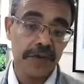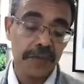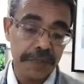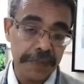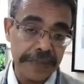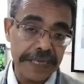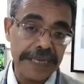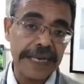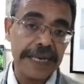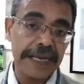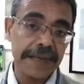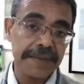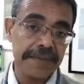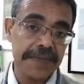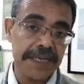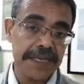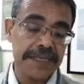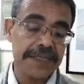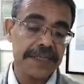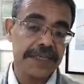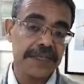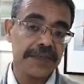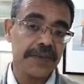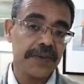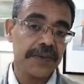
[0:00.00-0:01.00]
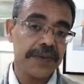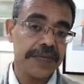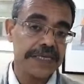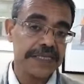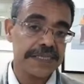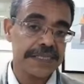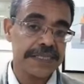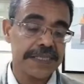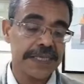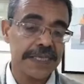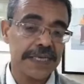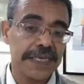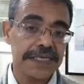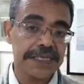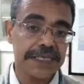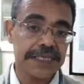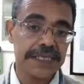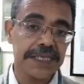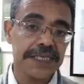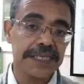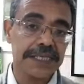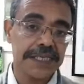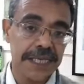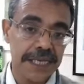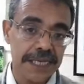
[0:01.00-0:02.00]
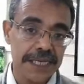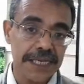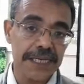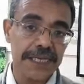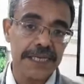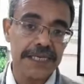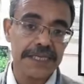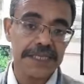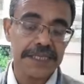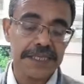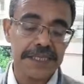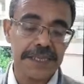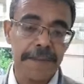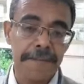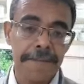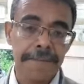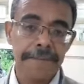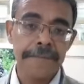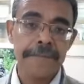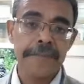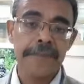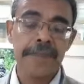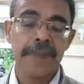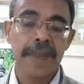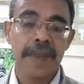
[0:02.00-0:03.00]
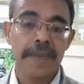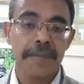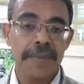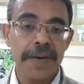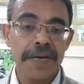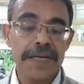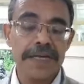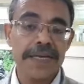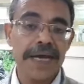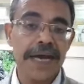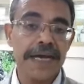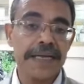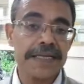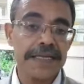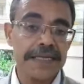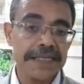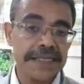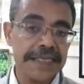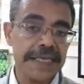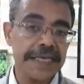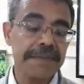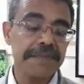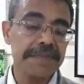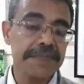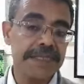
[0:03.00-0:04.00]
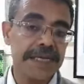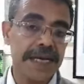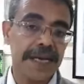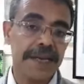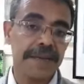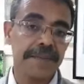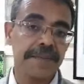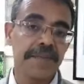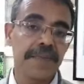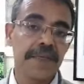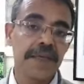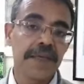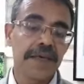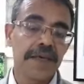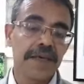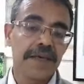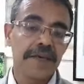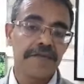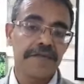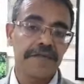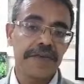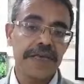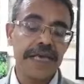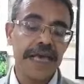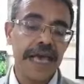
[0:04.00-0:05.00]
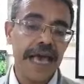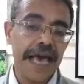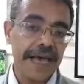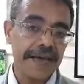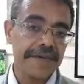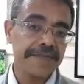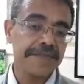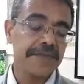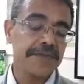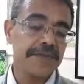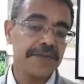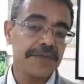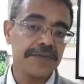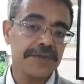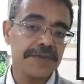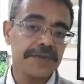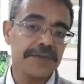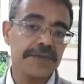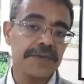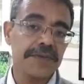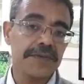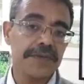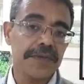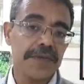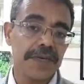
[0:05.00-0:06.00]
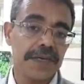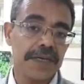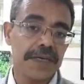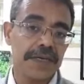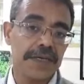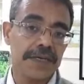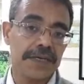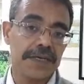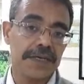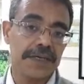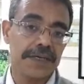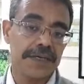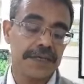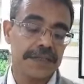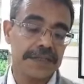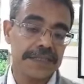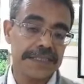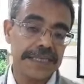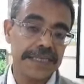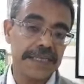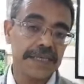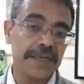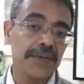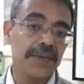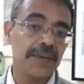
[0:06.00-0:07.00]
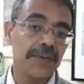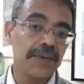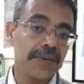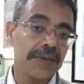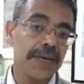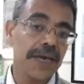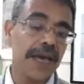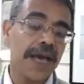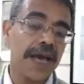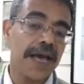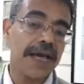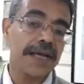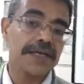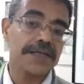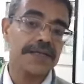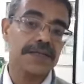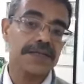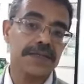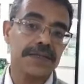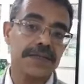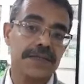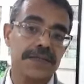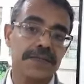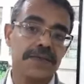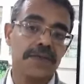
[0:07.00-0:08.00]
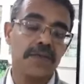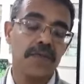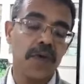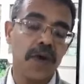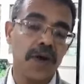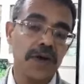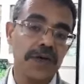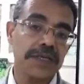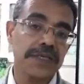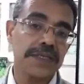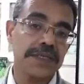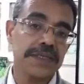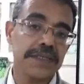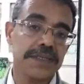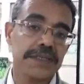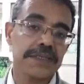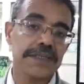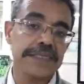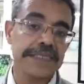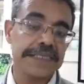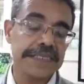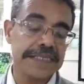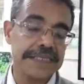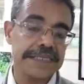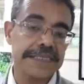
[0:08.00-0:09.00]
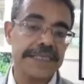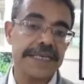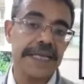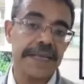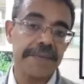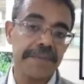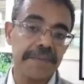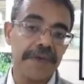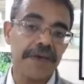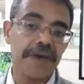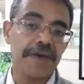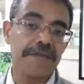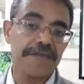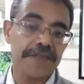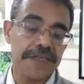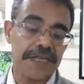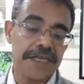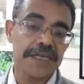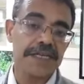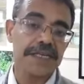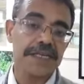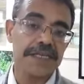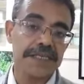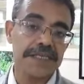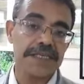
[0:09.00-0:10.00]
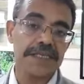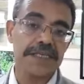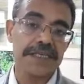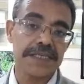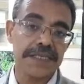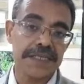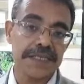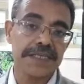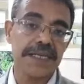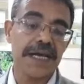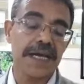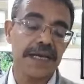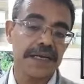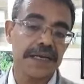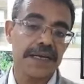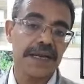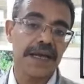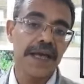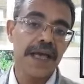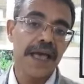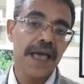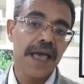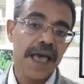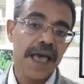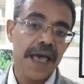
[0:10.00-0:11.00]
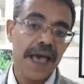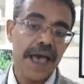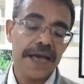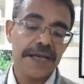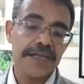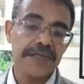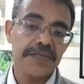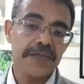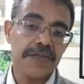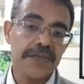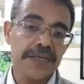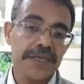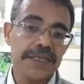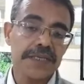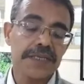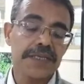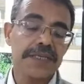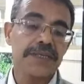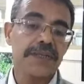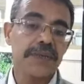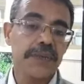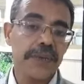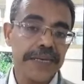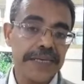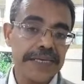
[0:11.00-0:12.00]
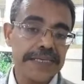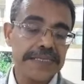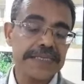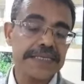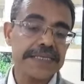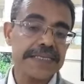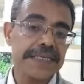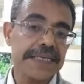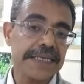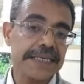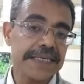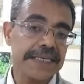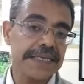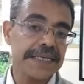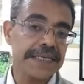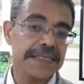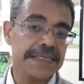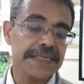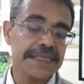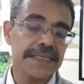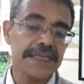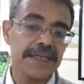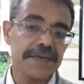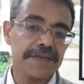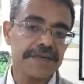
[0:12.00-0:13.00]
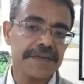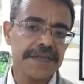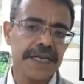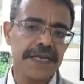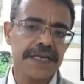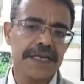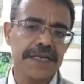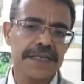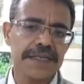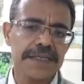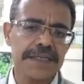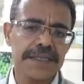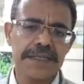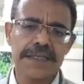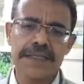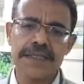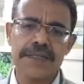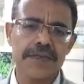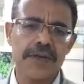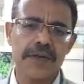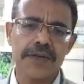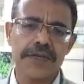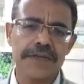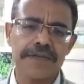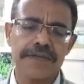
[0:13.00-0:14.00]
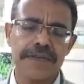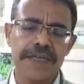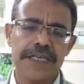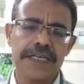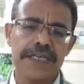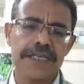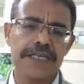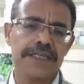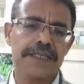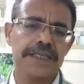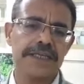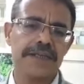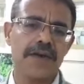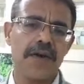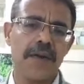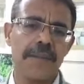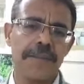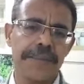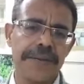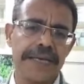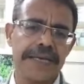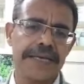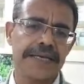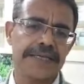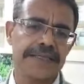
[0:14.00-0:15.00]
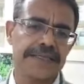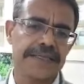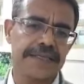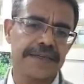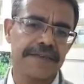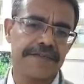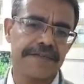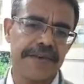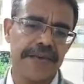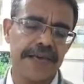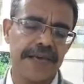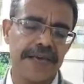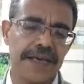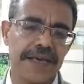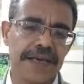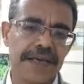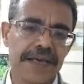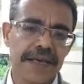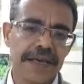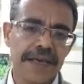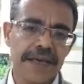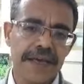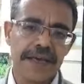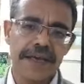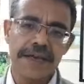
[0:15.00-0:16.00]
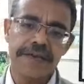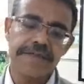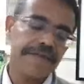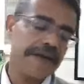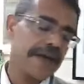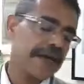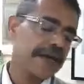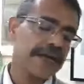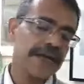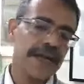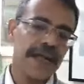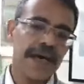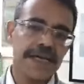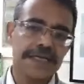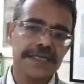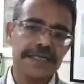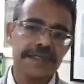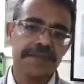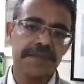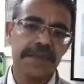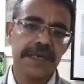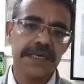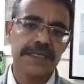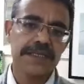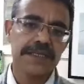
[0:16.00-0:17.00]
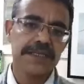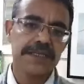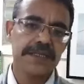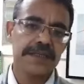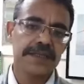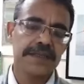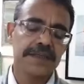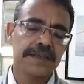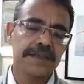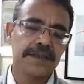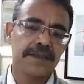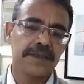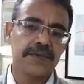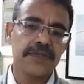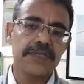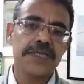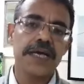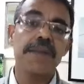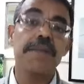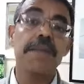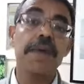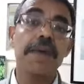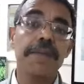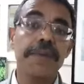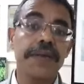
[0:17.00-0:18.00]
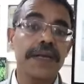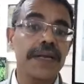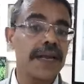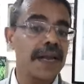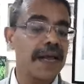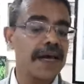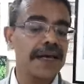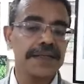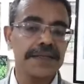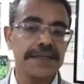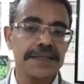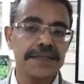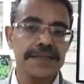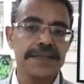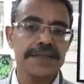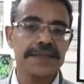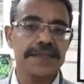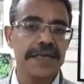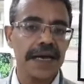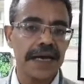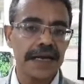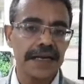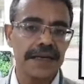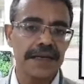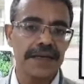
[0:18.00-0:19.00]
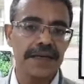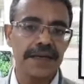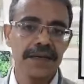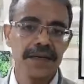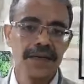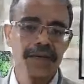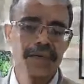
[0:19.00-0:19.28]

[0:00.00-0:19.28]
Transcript: would be named as a UNSC listed terrorist. But at the same time, we have to take a look at what this naming of terrorists has done. Actually, the UNSC listing of terrorists is not a very complicated affair. In fact, last month, Osama bin Laden's son